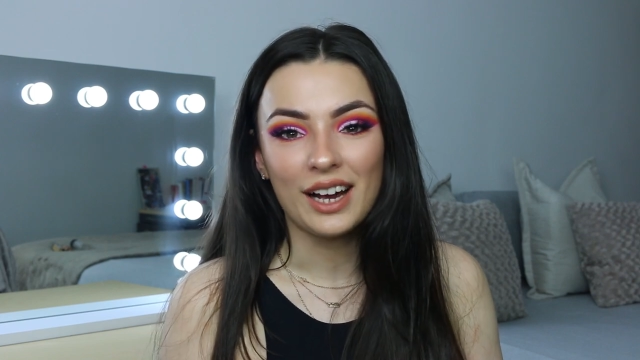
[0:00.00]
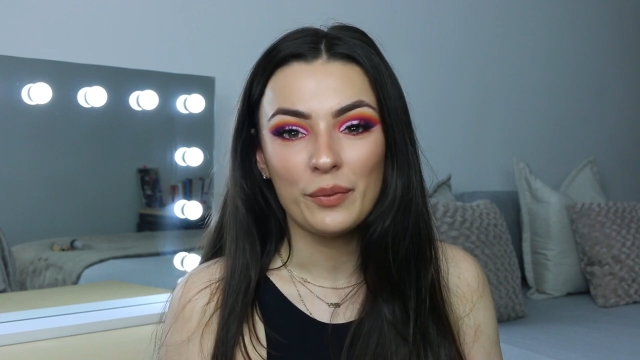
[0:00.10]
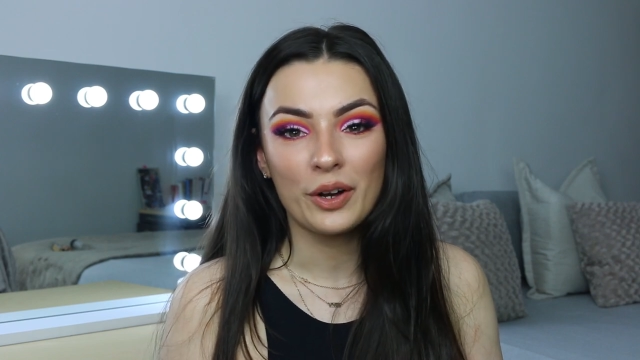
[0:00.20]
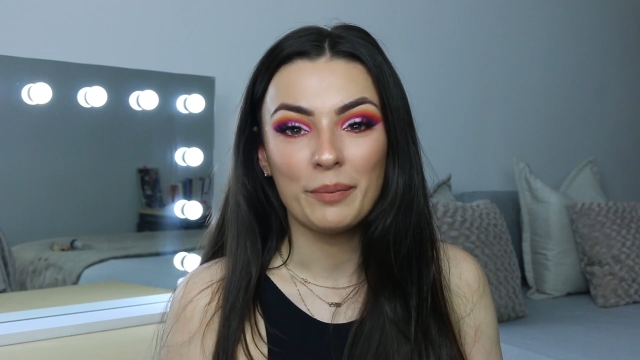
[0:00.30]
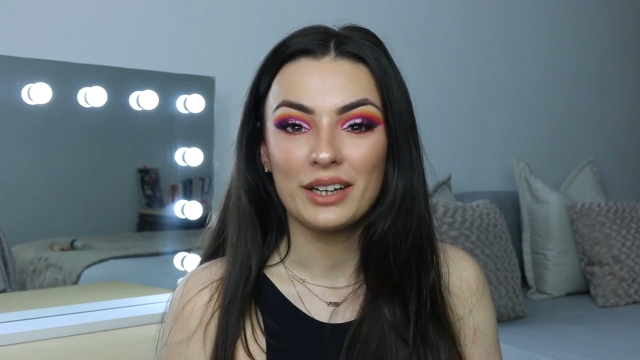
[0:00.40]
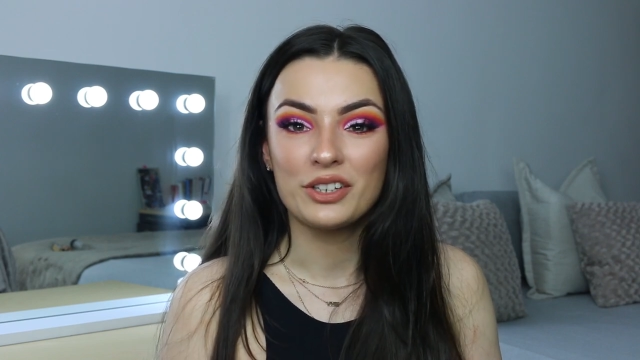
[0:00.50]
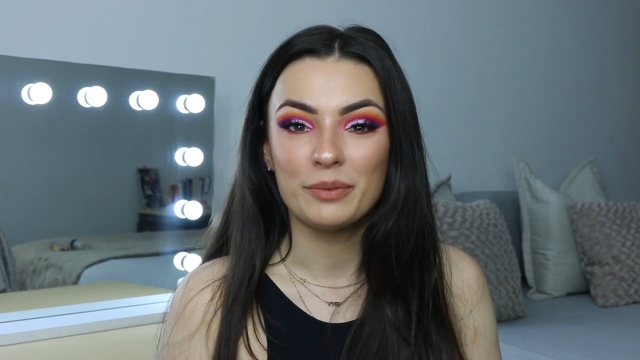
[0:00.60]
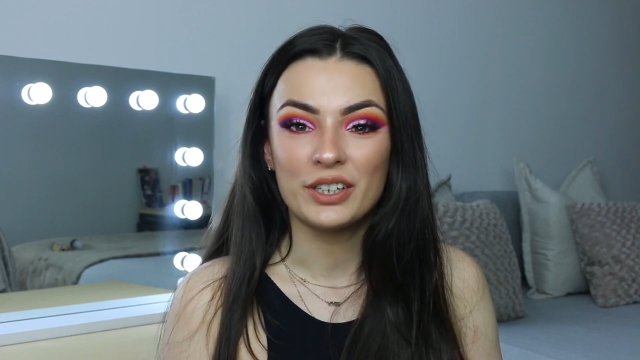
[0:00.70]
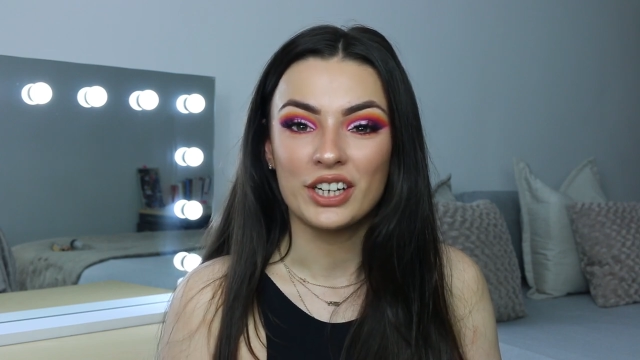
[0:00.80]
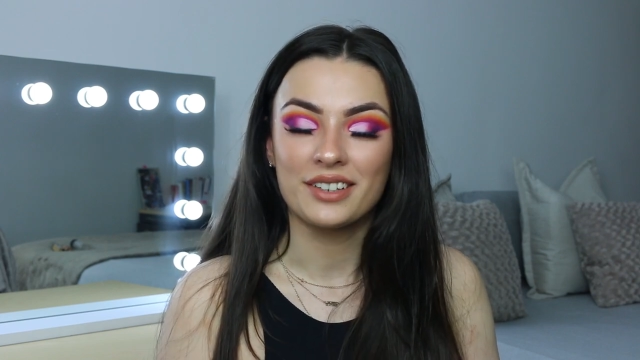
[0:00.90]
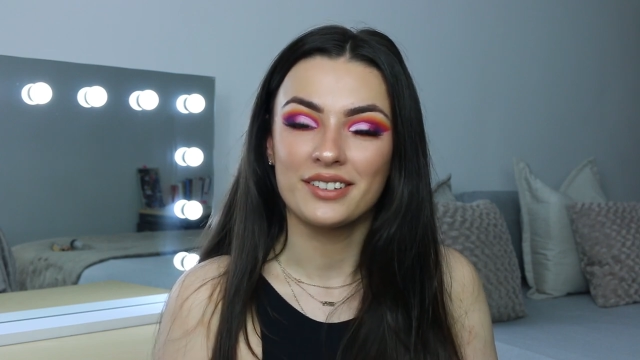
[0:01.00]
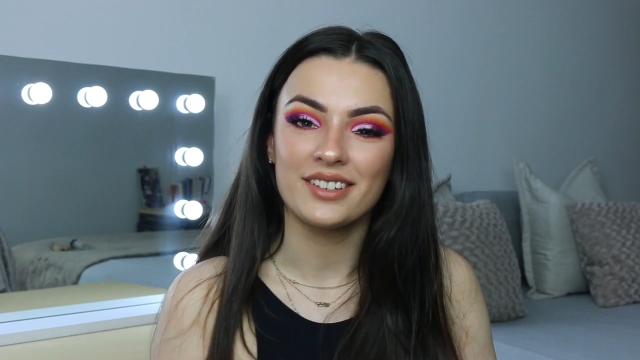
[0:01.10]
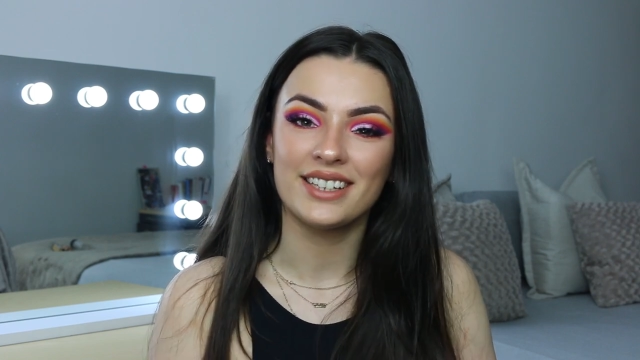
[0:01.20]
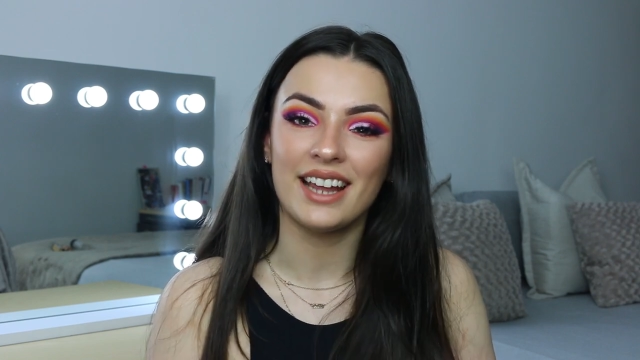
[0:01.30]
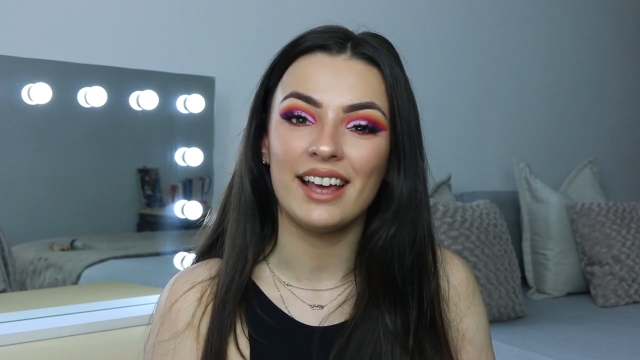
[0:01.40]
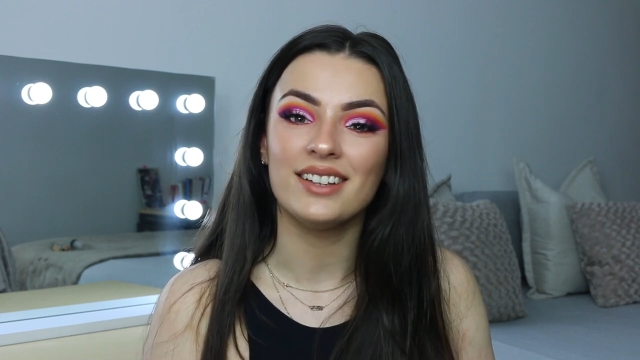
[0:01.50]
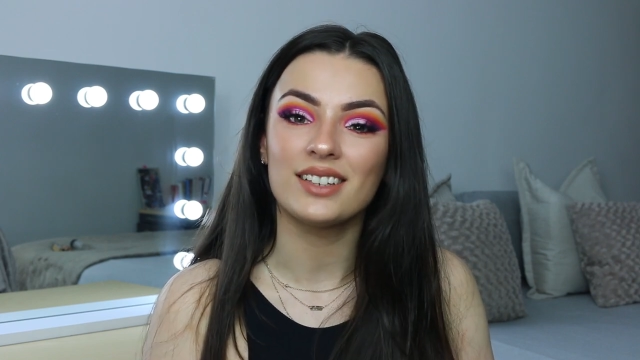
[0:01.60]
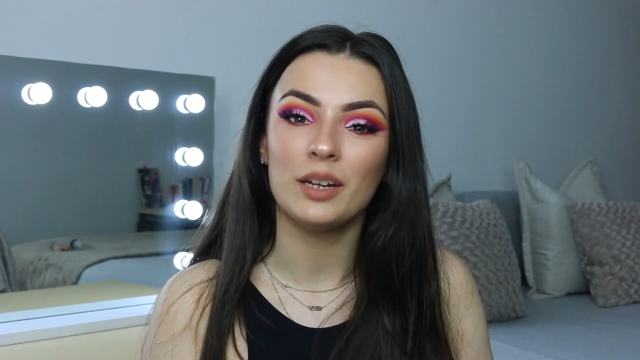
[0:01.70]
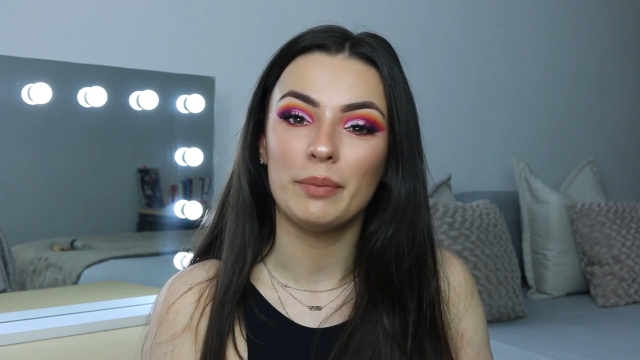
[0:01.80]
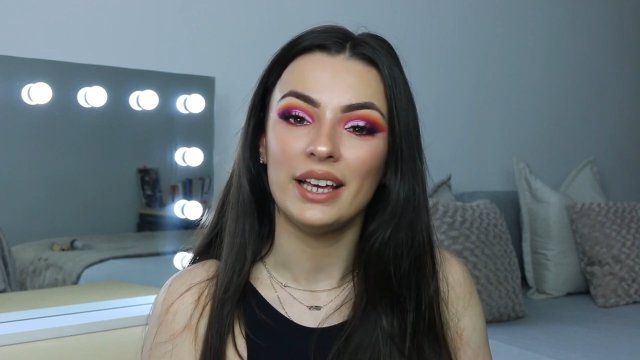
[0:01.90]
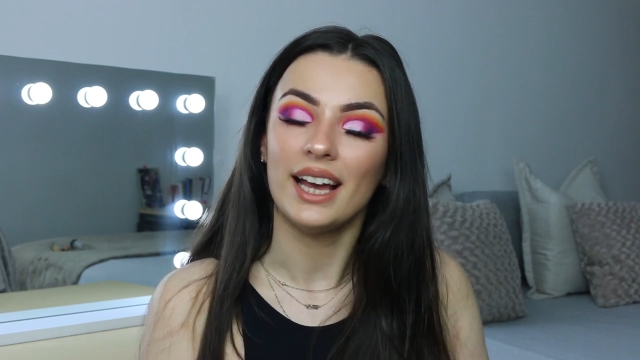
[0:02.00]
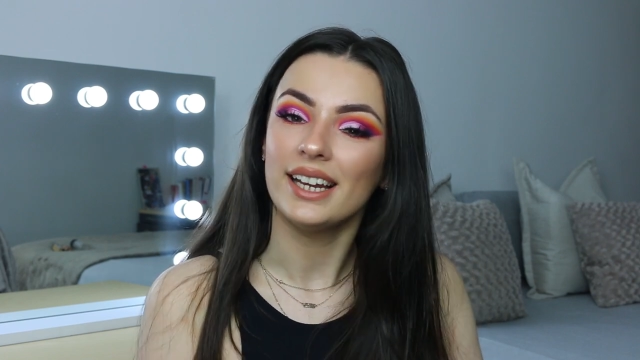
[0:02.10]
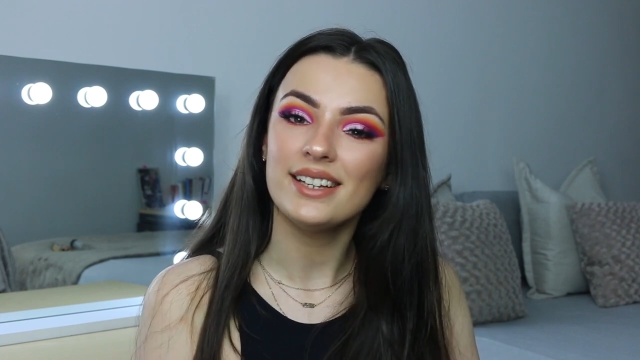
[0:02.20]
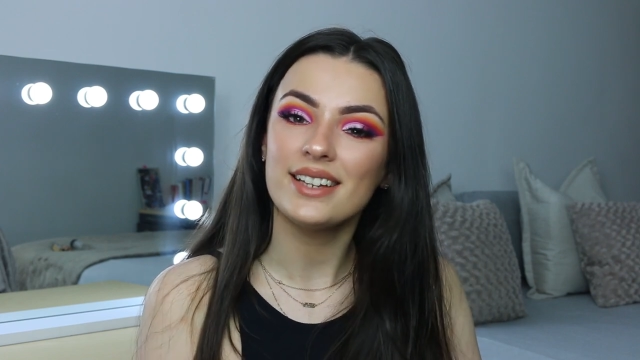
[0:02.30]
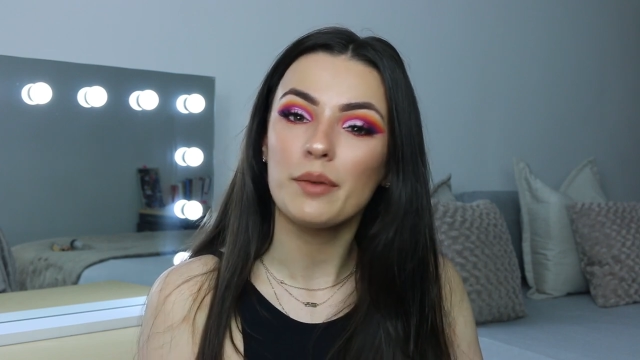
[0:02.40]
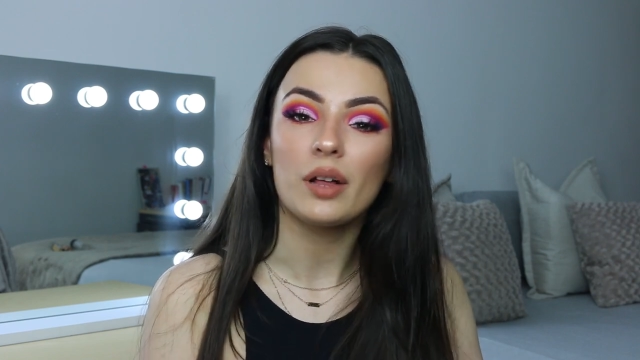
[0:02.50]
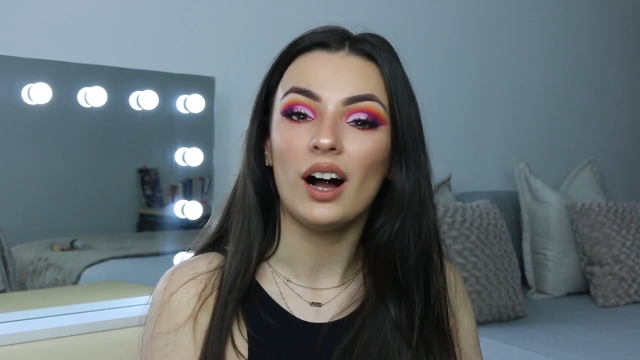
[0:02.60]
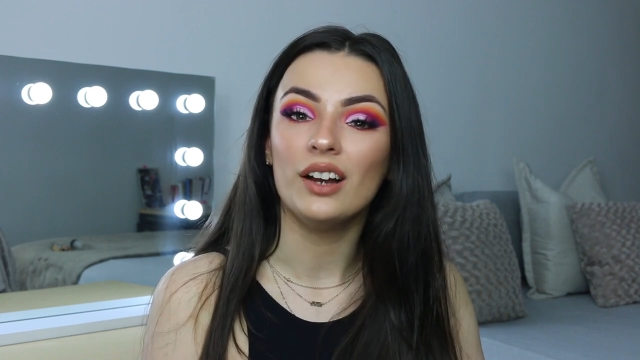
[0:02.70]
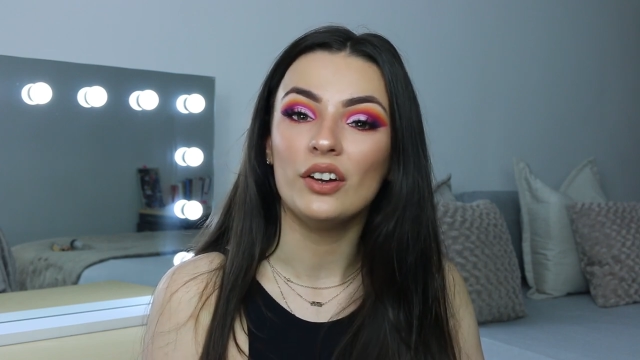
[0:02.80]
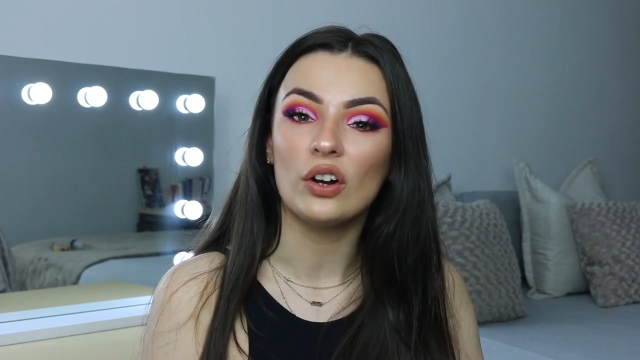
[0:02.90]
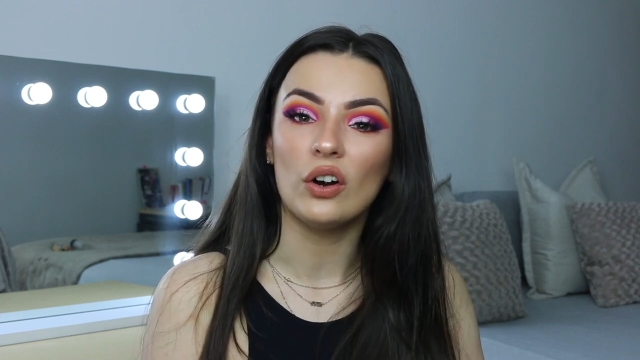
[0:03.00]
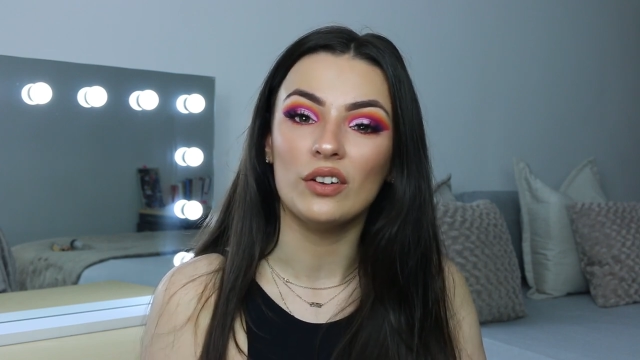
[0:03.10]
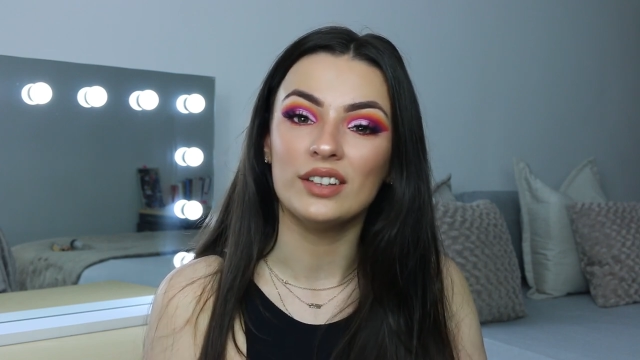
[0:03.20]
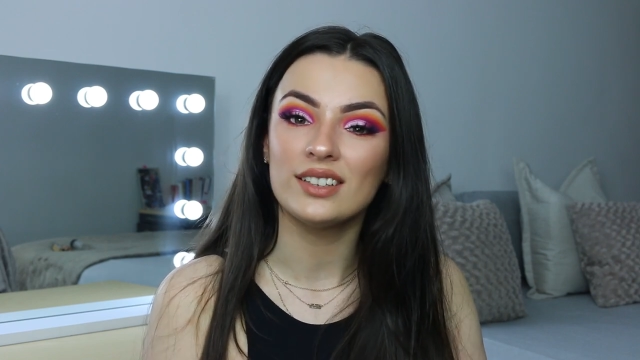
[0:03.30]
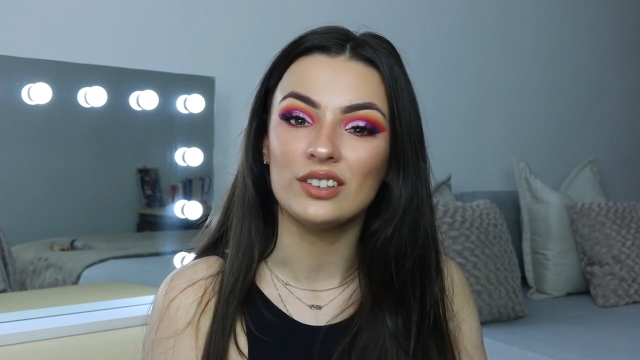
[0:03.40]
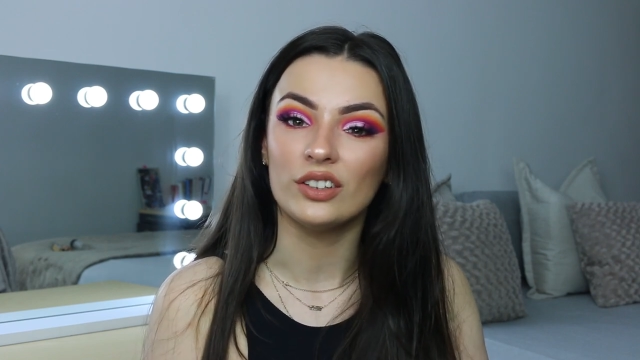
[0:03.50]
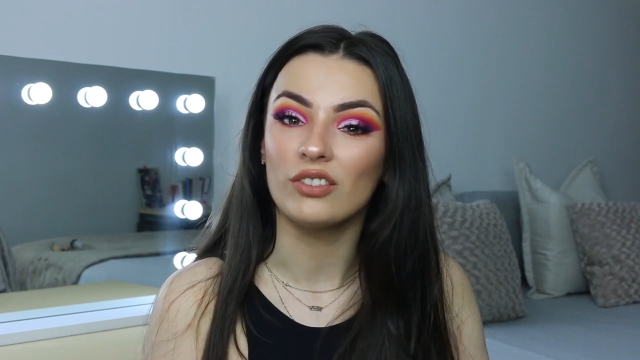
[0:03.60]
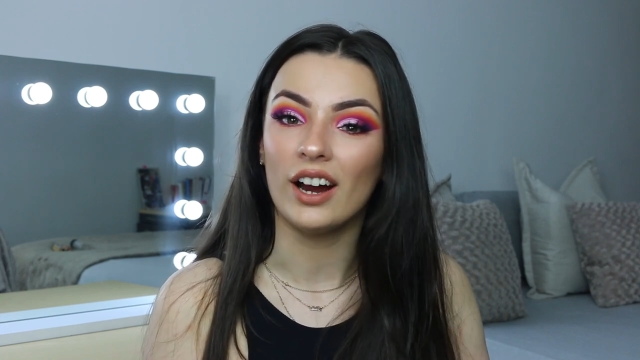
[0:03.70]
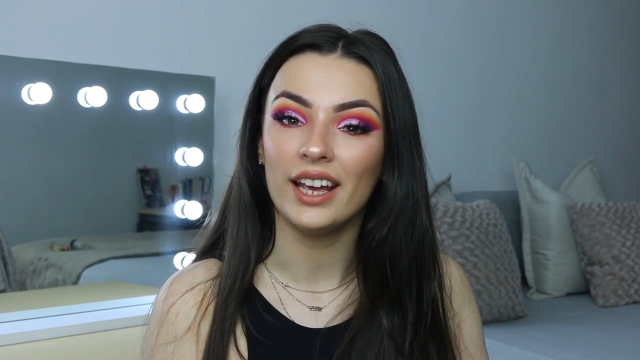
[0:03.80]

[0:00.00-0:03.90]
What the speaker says: and welcome back to my channel. So today is going to be an in-depth eye look on this look right